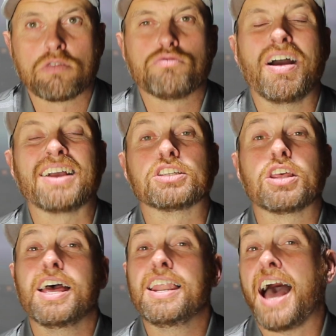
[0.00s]
Right,
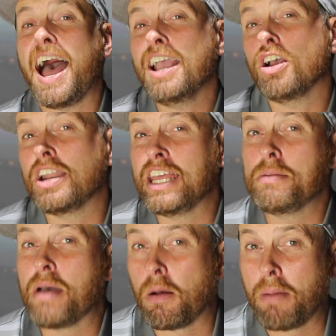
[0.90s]
so then I got an
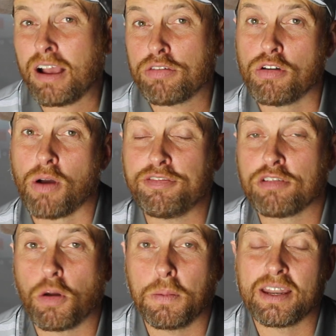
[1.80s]
email back through
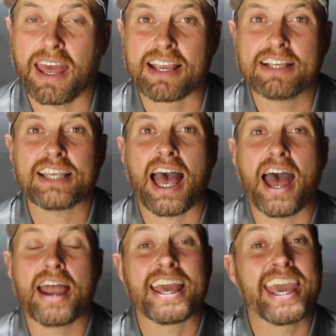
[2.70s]
after a couple of days,
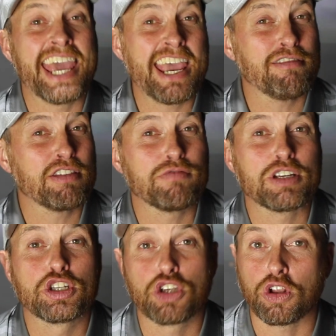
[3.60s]
and here are the
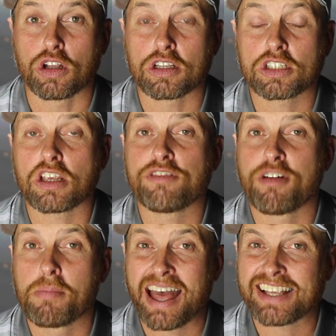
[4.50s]
results
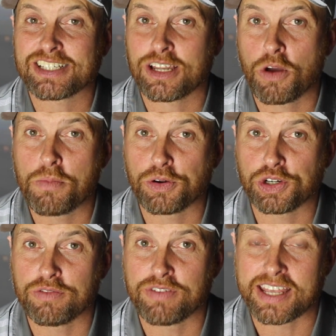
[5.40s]
from that slow
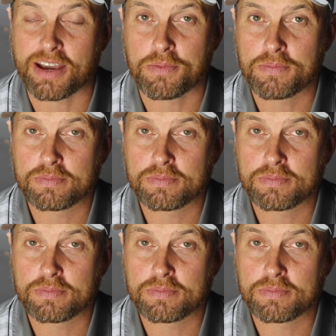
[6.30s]
motion video.